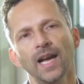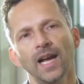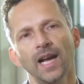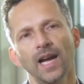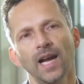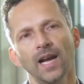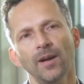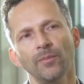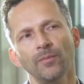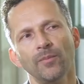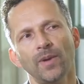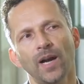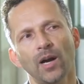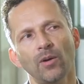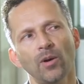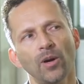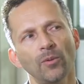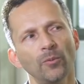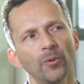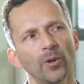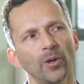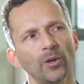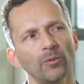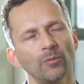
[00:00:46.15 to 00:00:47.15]
Um, our
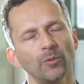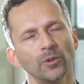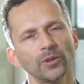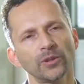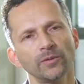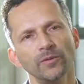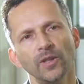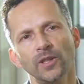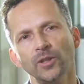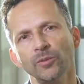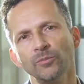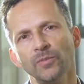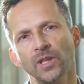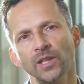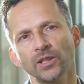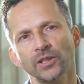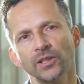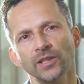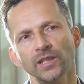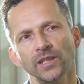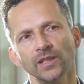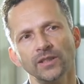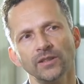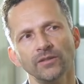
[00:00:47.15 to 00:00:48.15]
work was very
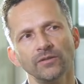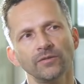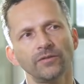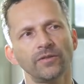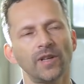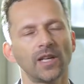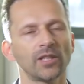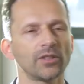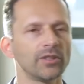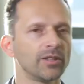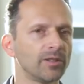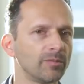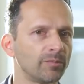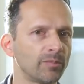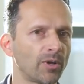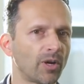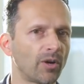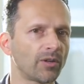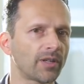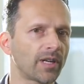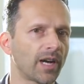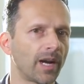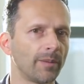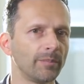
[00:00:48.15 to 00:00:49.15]
much in functional
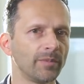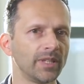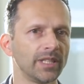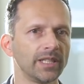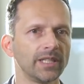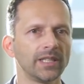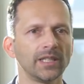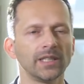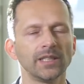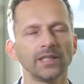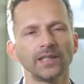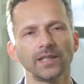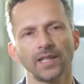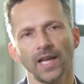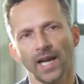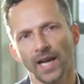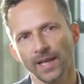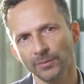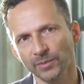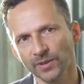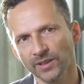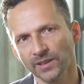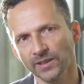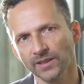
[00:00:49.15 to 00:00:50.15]
programming,
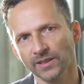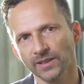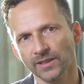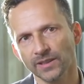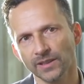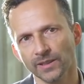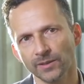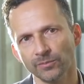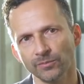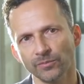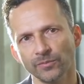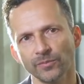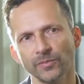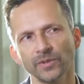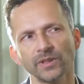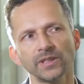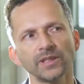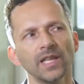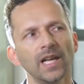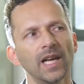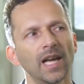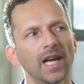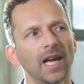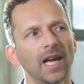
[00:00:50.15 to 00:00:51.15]
type systems,